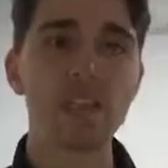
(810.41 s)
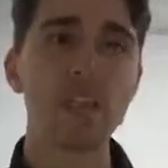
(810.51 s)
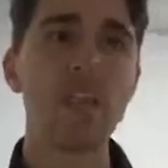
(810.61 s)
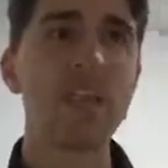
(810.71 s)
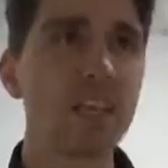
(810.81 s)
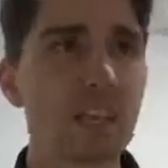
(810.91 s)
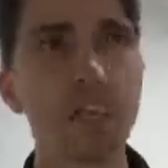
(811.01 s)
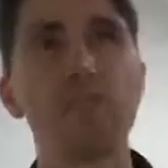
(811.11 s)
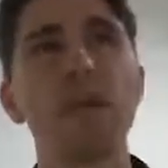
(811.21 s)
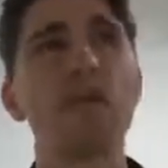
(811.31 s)

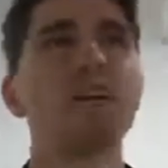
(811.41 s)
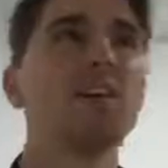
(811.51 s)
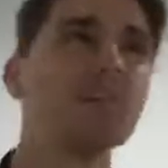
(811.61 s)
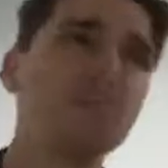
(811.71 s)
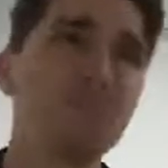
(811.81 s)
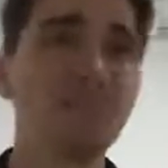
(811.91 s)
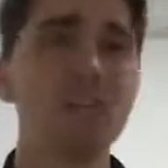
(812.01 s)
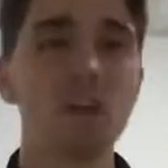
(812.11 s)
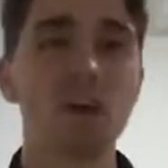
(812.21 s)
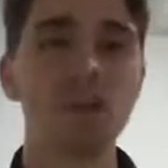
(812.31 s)
they think that
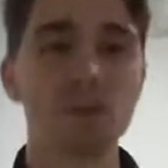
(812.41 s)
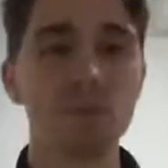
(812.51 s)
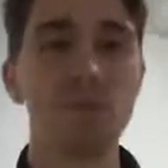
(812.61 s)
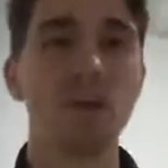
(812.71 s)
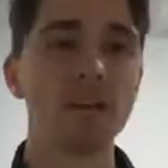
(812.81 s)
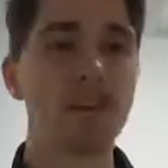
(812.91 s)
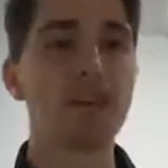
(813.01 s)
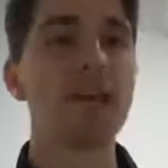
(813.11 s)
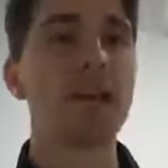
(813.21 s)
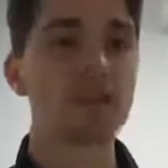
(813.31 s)
he's kind of just been running out
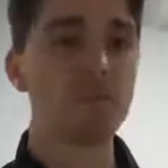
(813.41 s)
of gas.